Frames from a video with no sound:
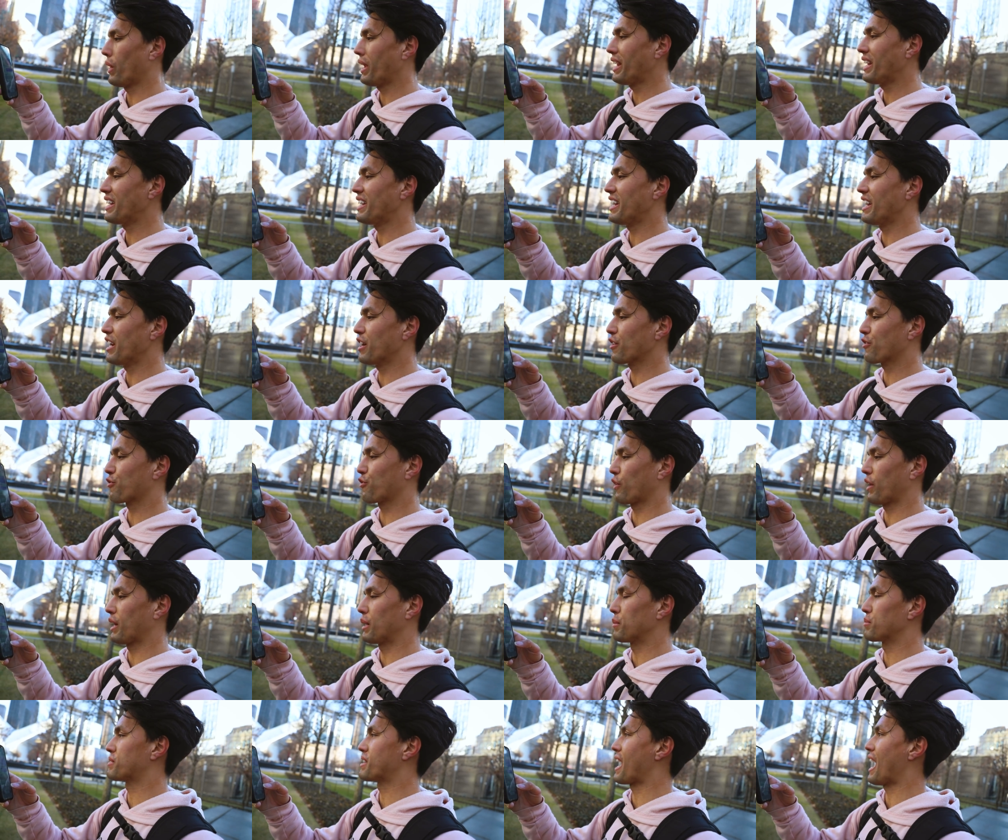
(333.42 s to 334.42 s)
We near
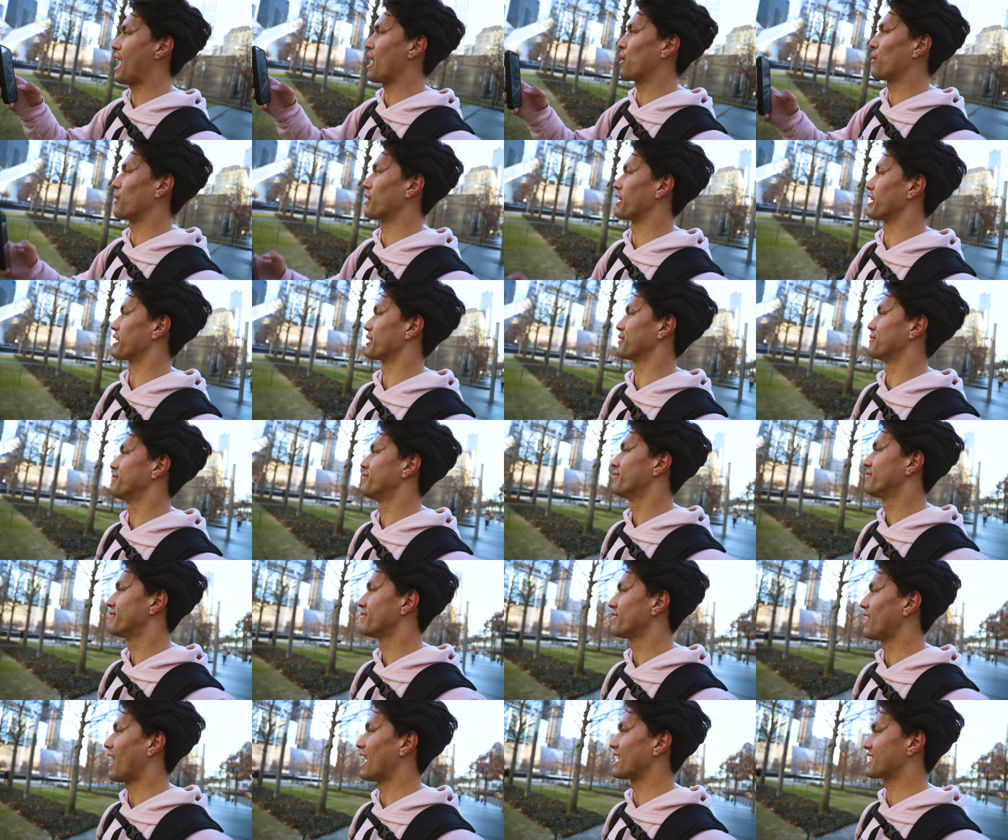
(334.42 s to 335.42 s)
Freedom Tower.
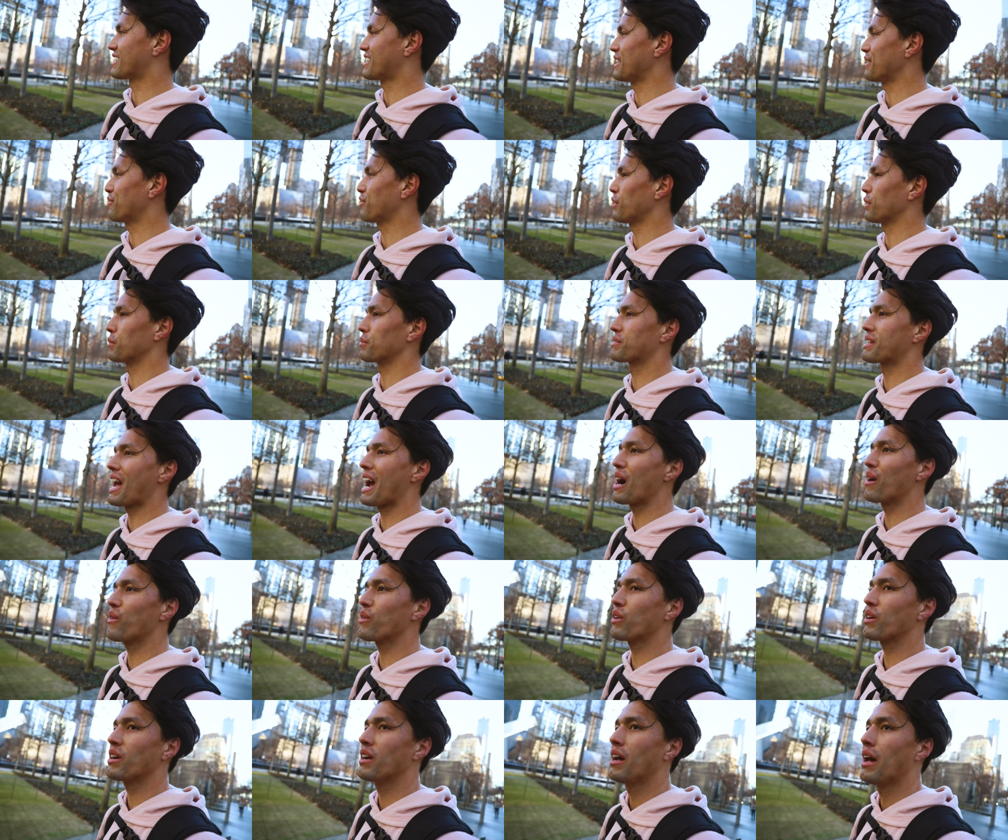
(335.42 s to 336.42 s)
I see Freedom
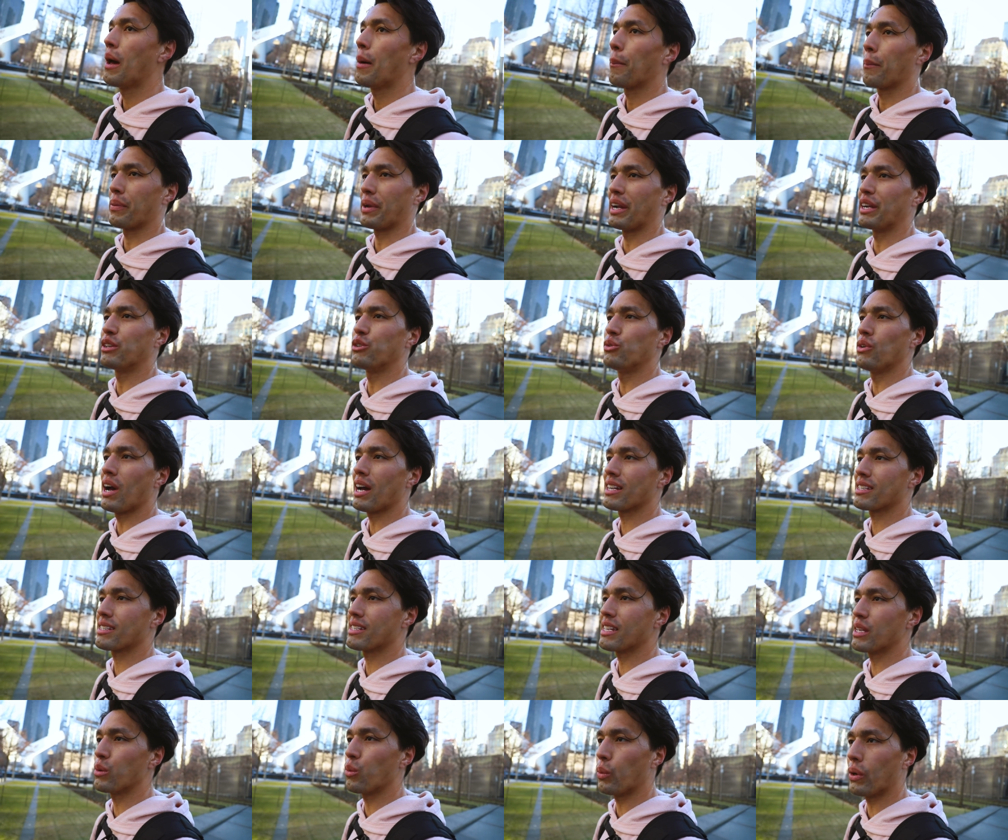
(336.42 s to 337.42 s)
Tower, but I do
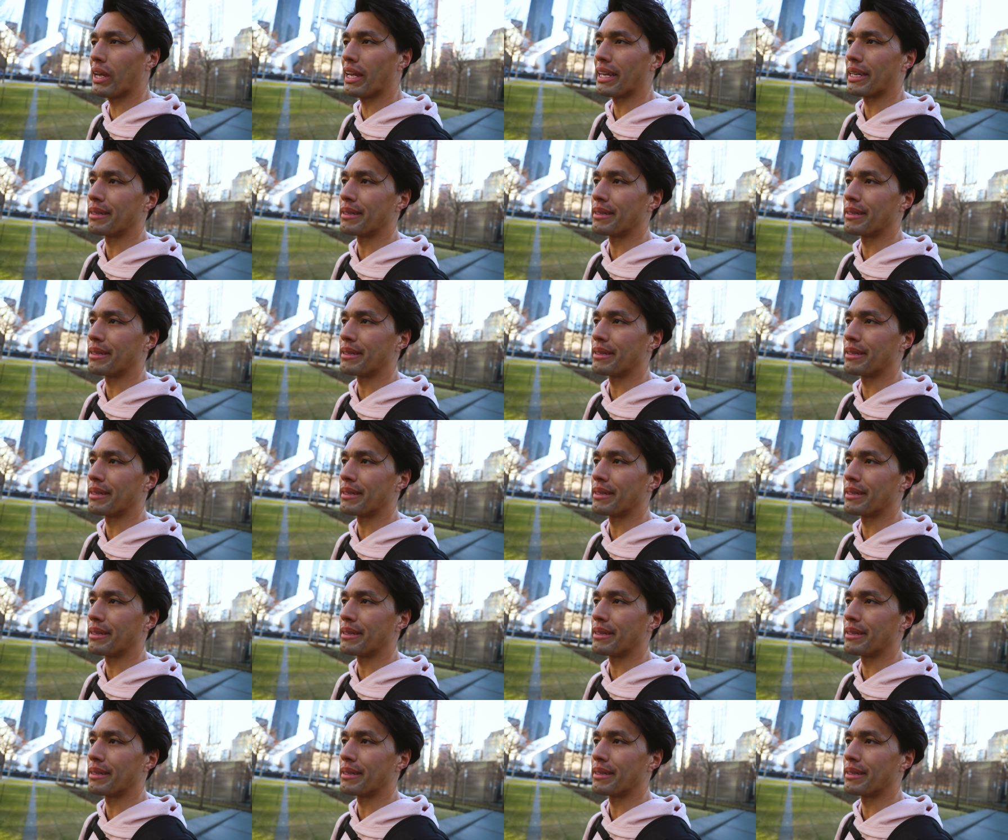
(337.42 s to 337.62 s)
not see we.